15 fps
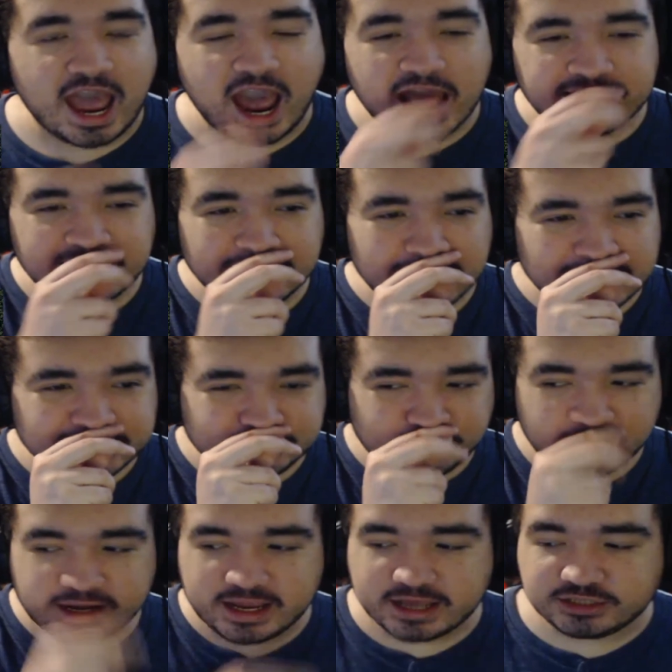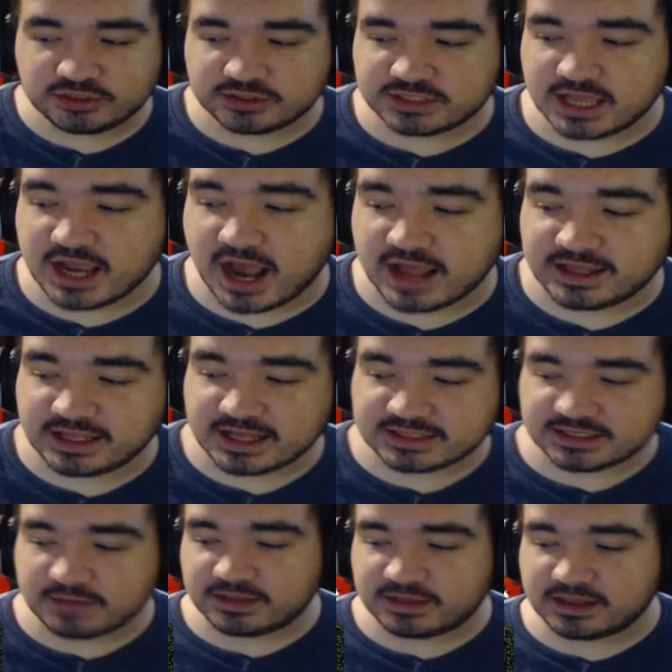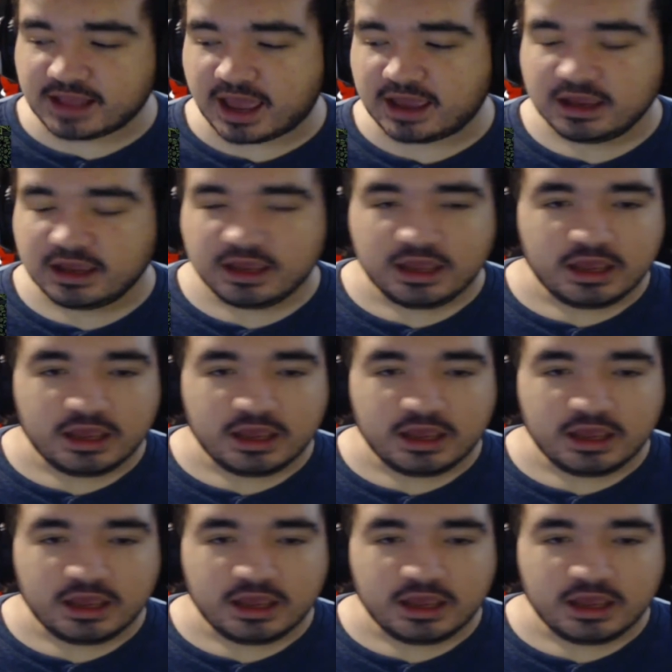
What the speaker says: I think that's pretty interesting. I think that's something that,